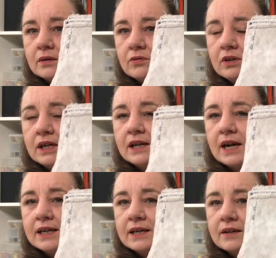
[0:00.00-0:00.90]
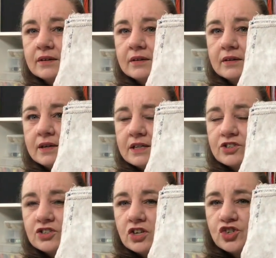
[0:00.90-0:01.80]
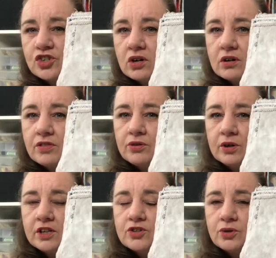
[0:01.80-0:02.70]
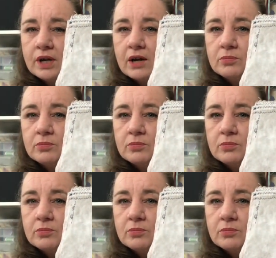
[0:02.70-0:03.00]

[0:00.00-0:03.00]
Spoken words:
really like it. It's stitched on 32 count